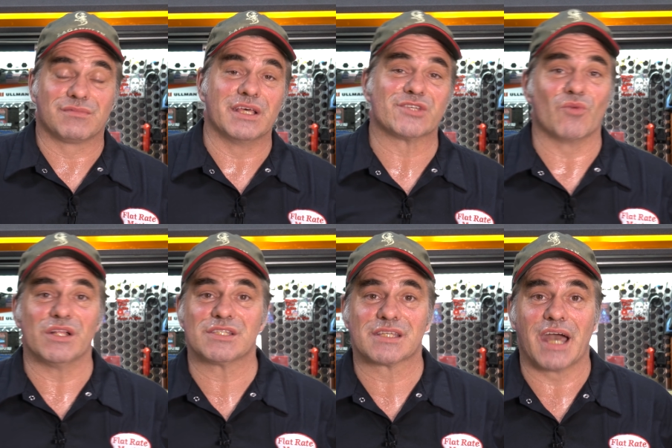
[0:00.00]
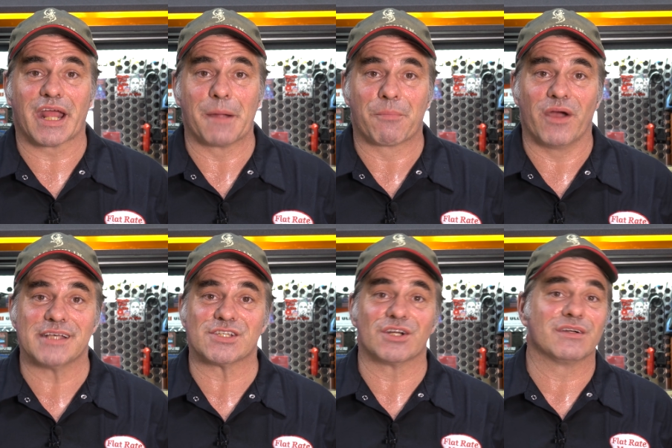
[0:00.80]
This one's got a
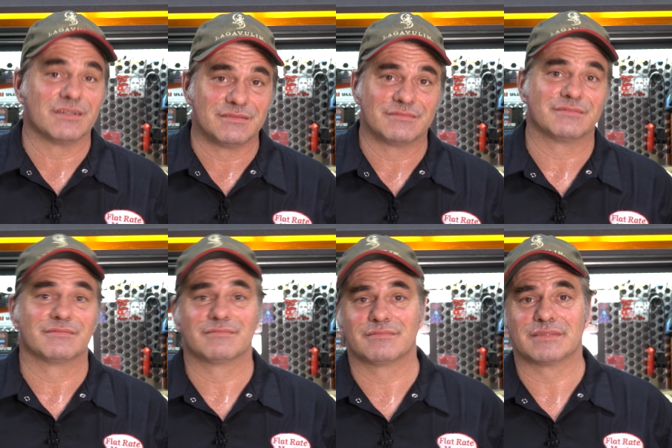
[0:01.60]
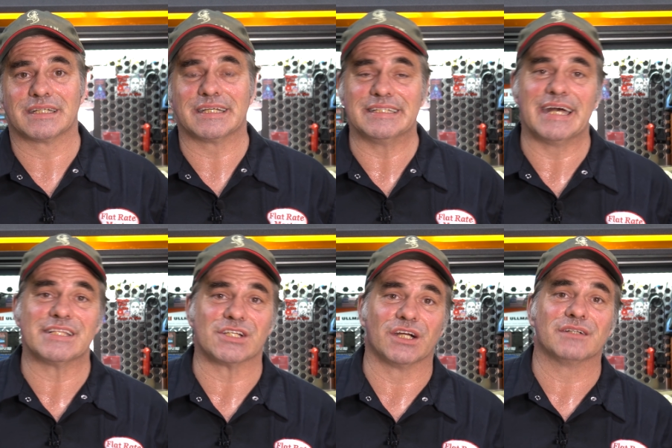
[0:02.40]
compressor,
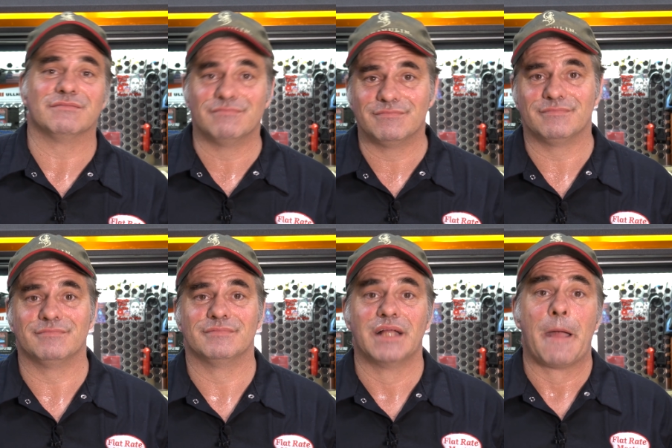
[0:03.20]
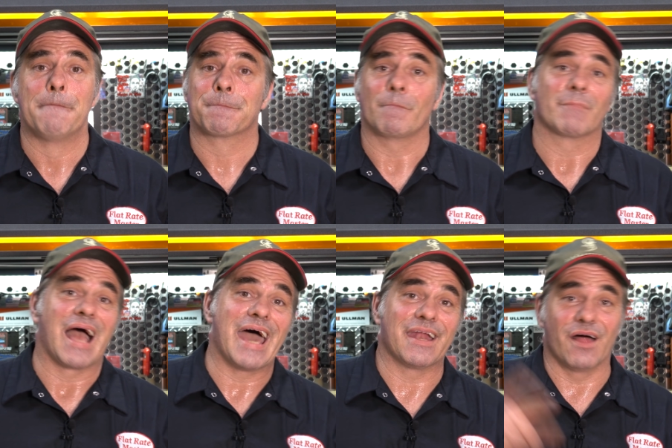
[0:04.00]
condenser.
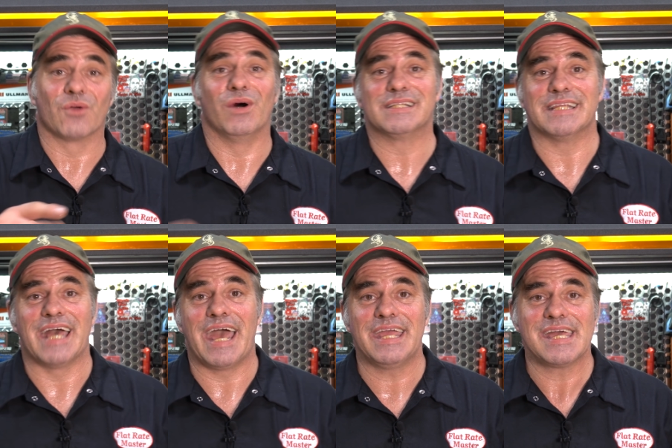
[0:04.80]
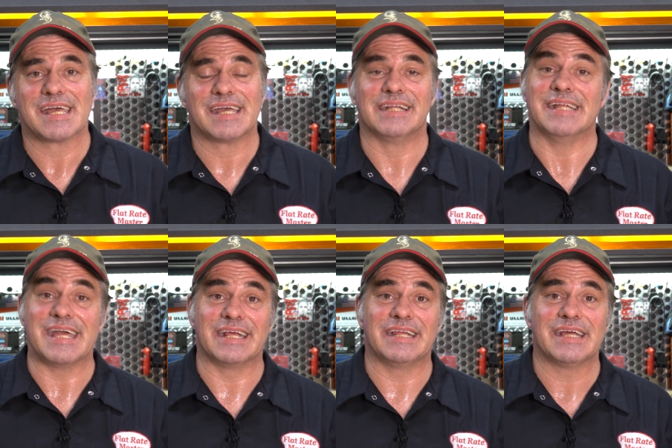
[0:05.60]
I had another one today,
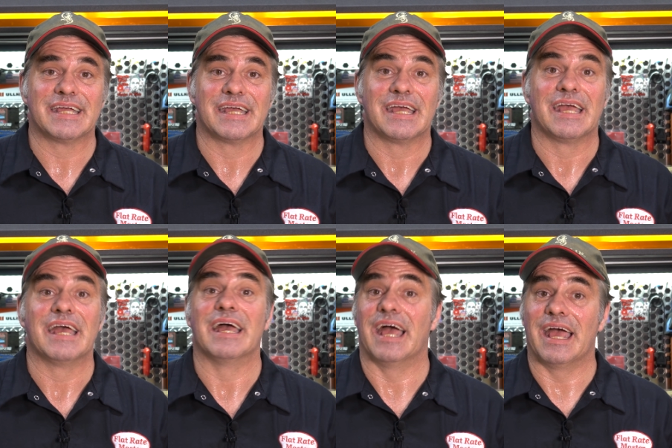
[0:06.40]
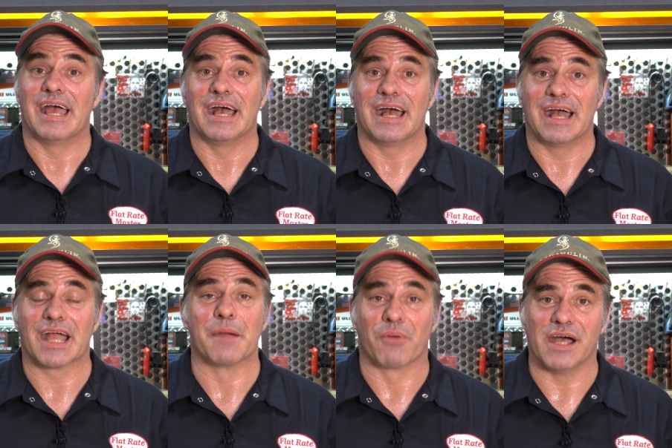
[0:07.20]
needed a
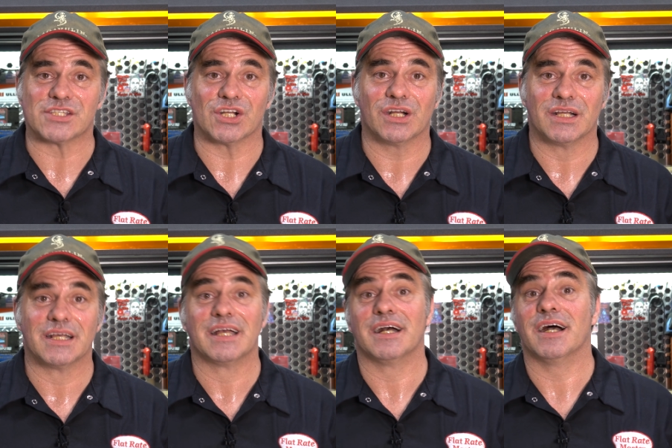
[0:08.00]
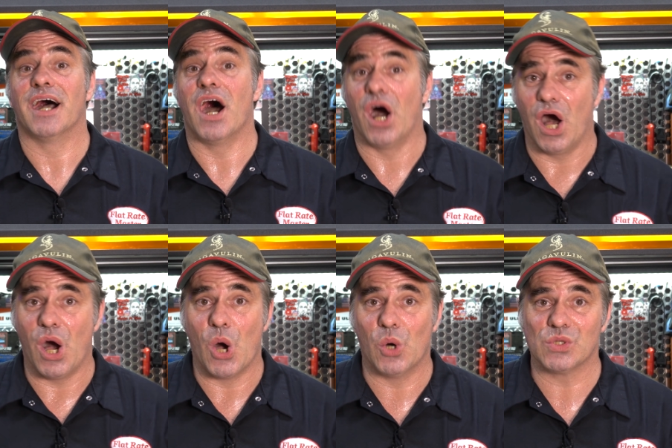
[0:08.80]
compressor, a
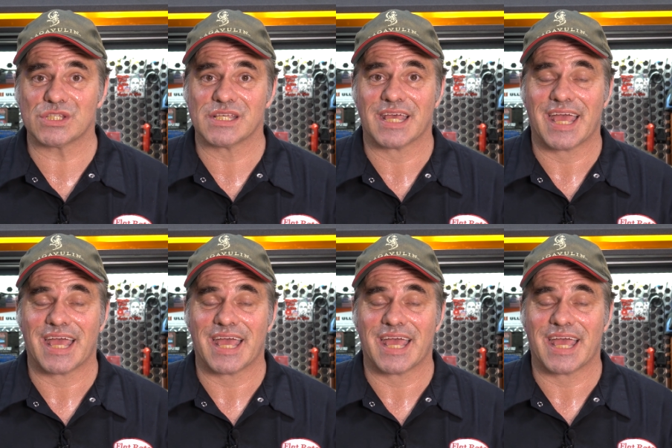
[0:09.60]
hose,